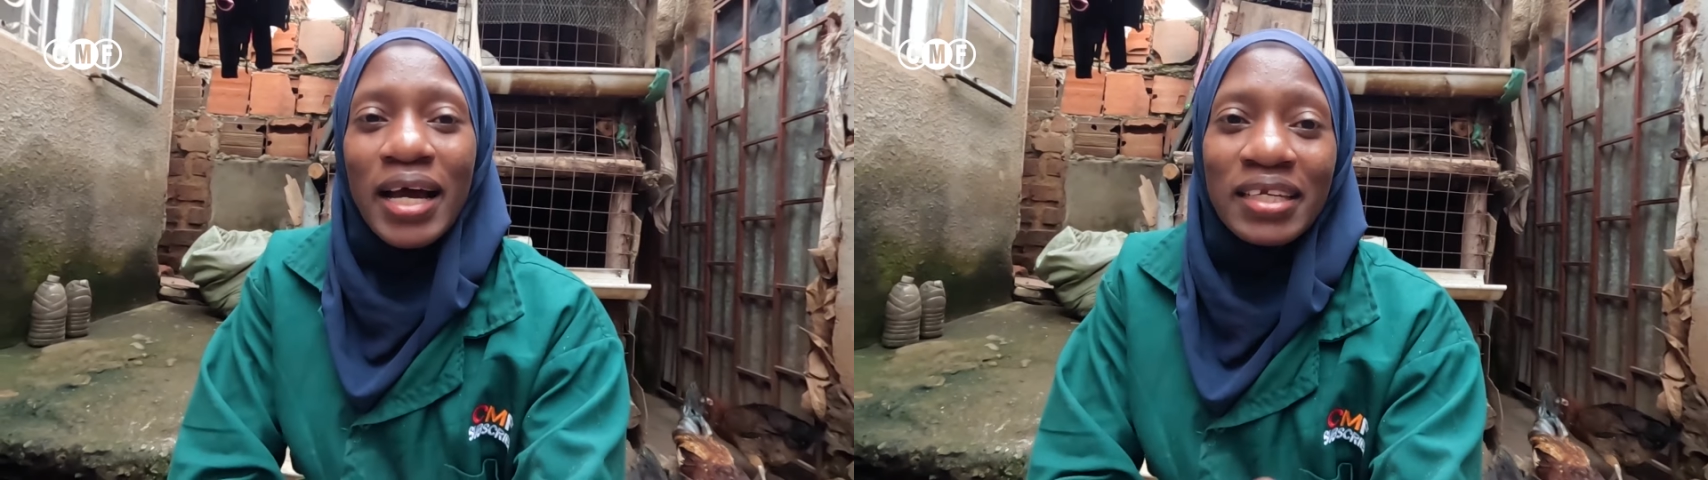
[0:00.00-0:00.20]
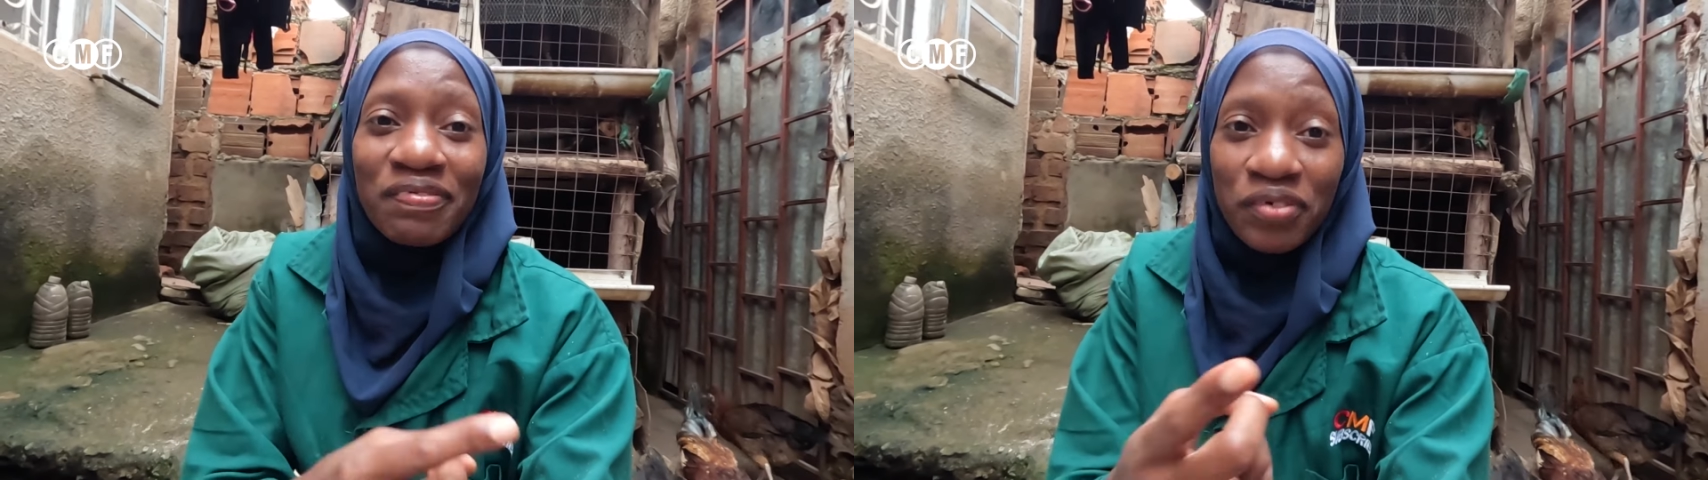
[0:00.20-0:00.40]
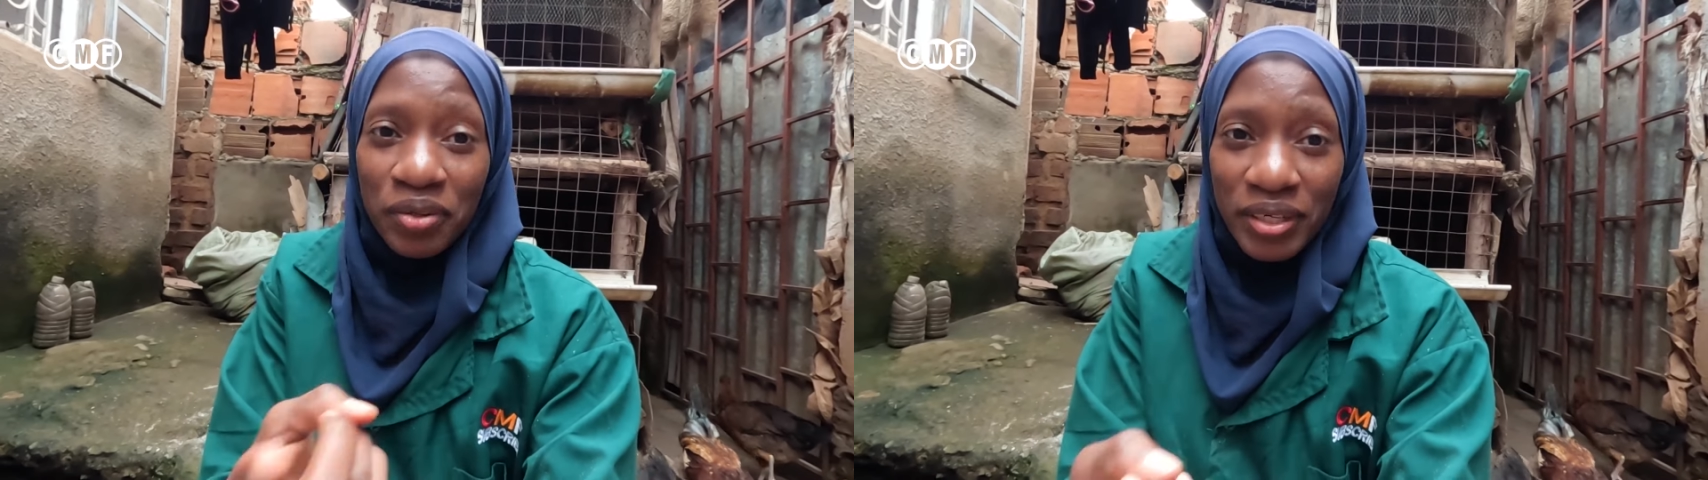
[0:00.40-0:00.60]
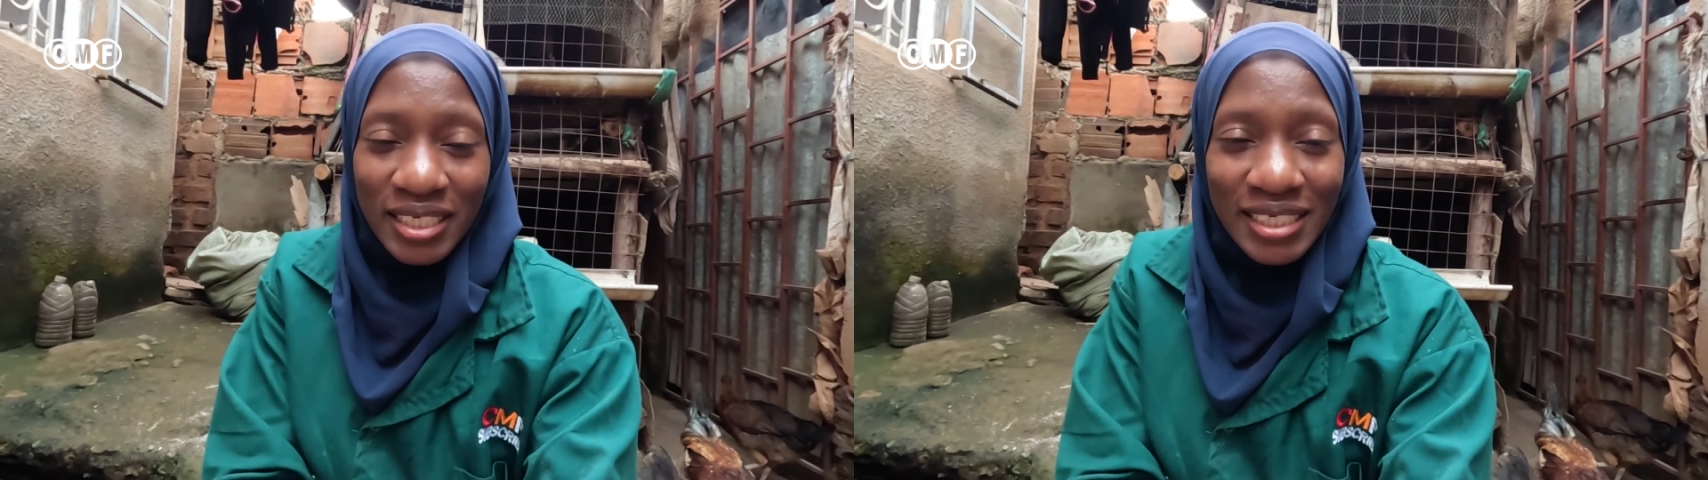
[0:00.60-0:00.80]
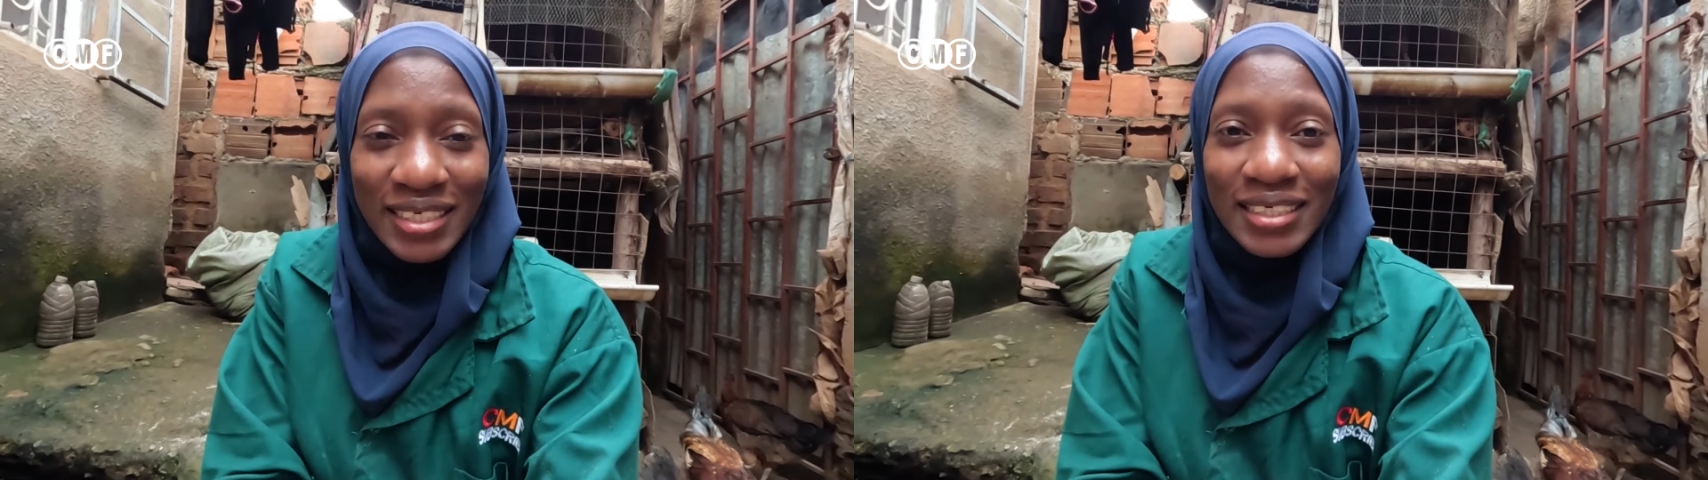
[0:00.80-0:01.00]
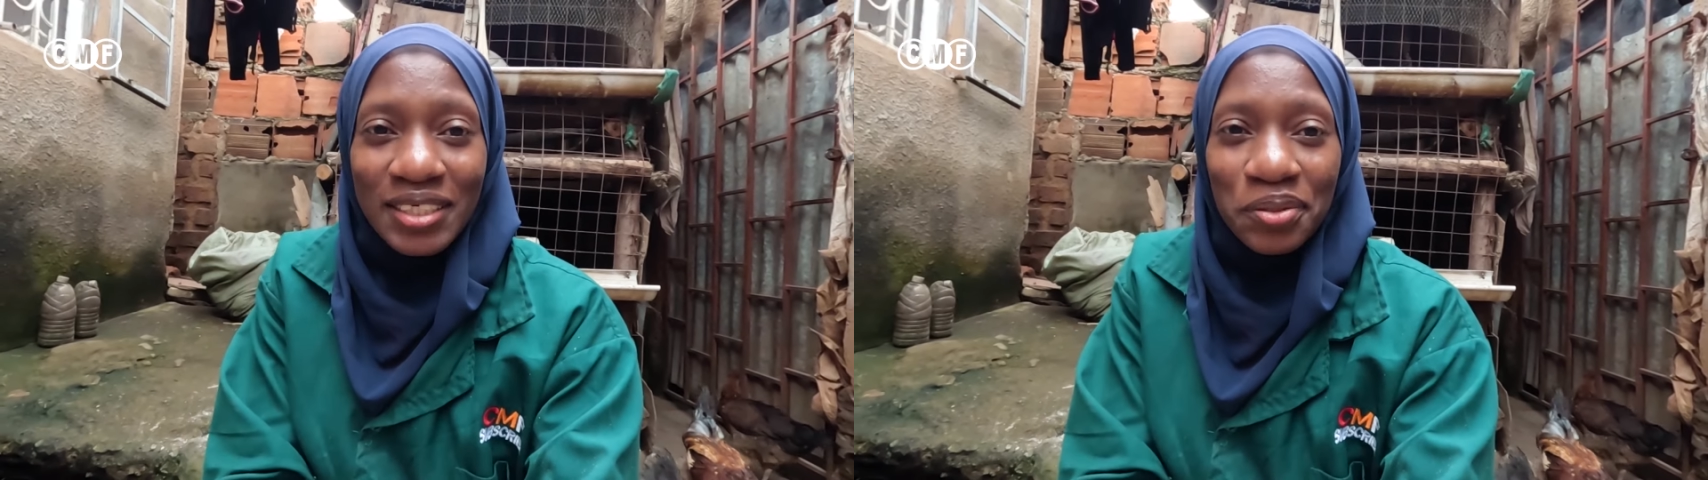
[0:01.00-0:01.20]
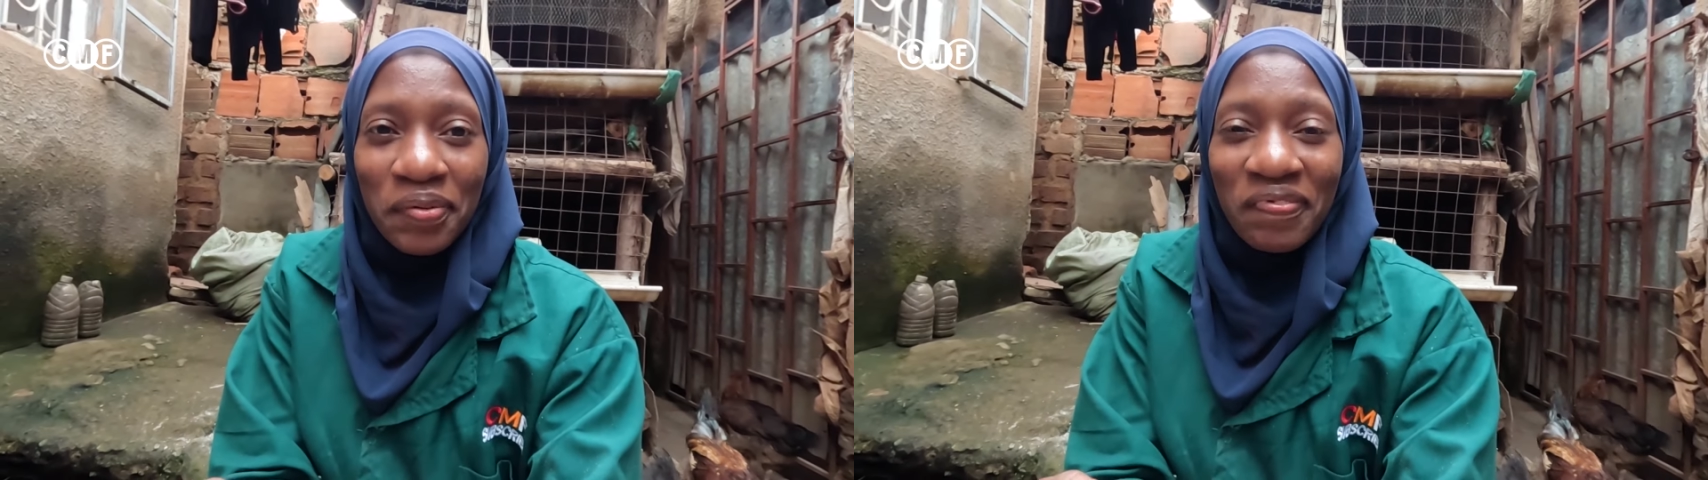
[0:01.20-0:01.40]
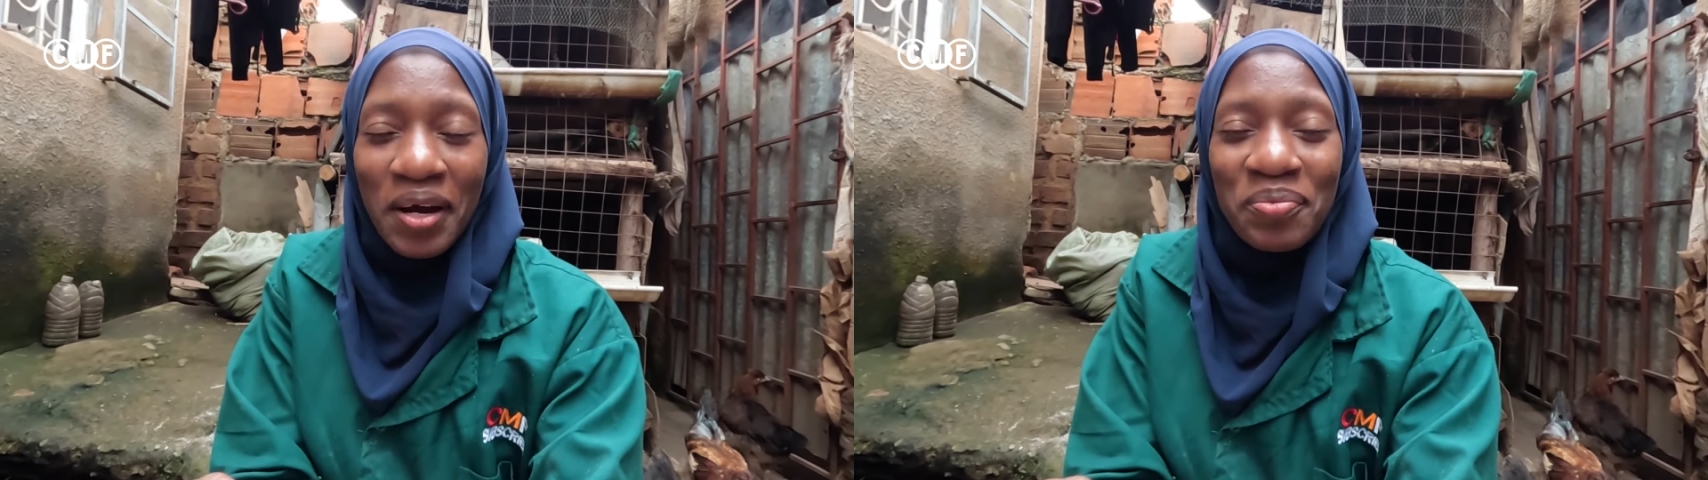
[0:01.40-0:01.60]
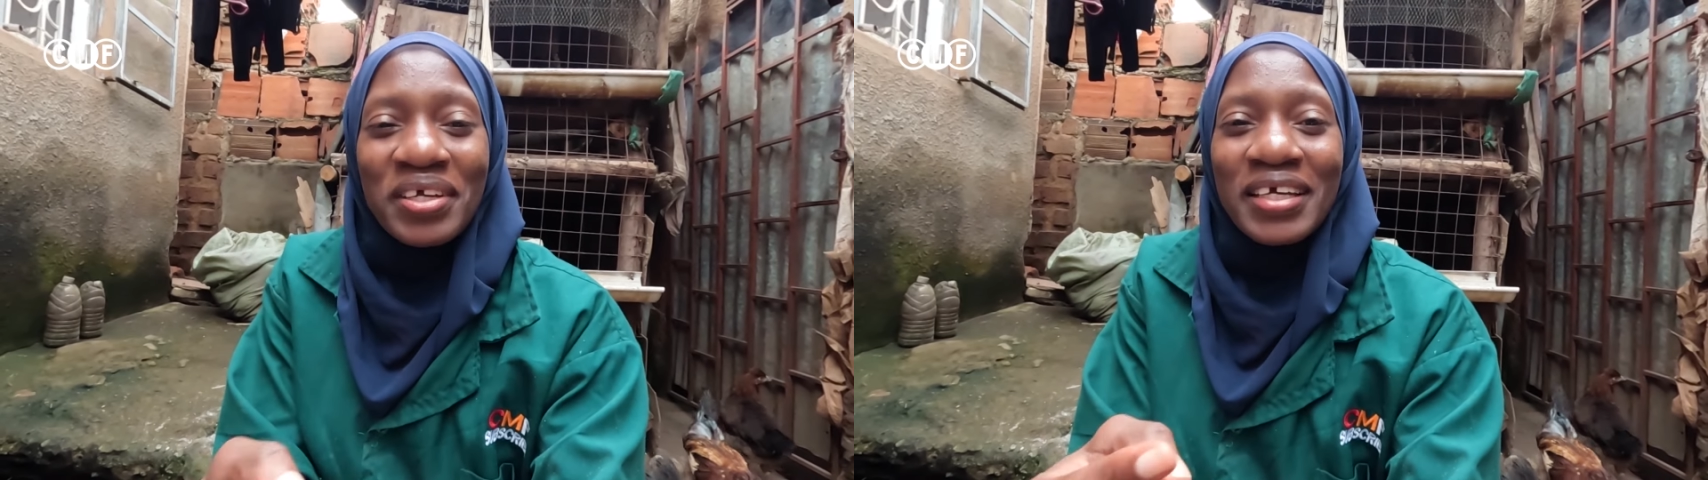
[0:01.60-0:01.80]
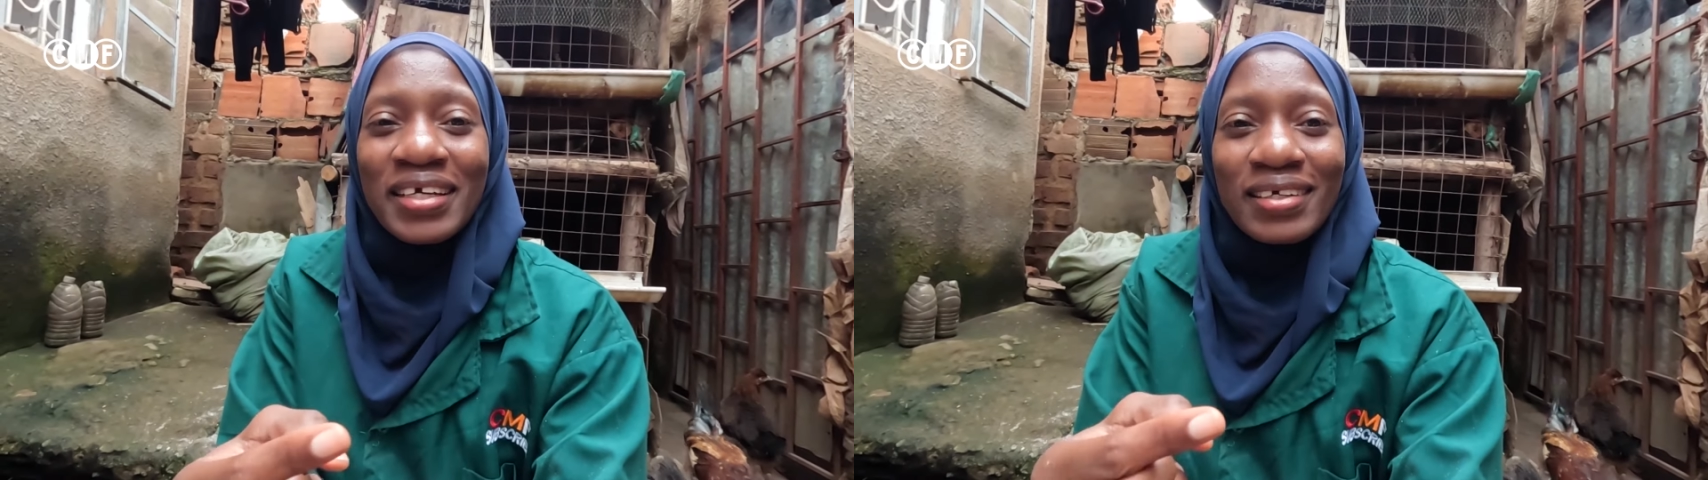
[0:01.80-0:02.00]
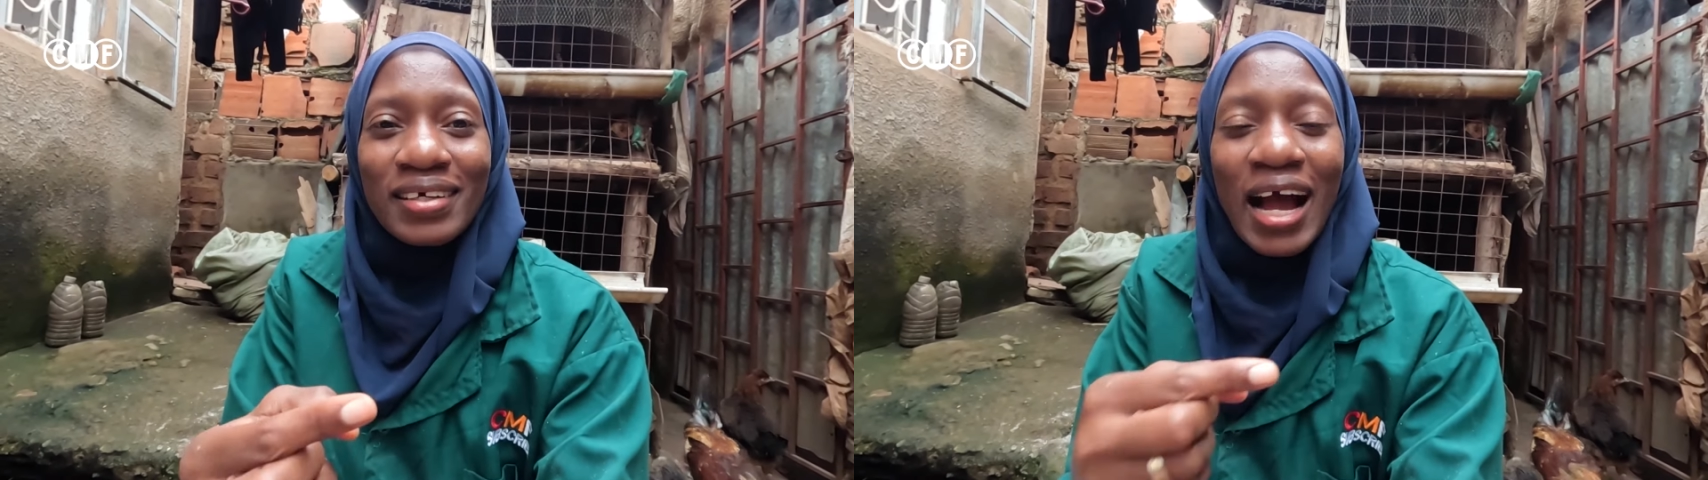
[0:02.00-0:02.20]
And if you already started your farming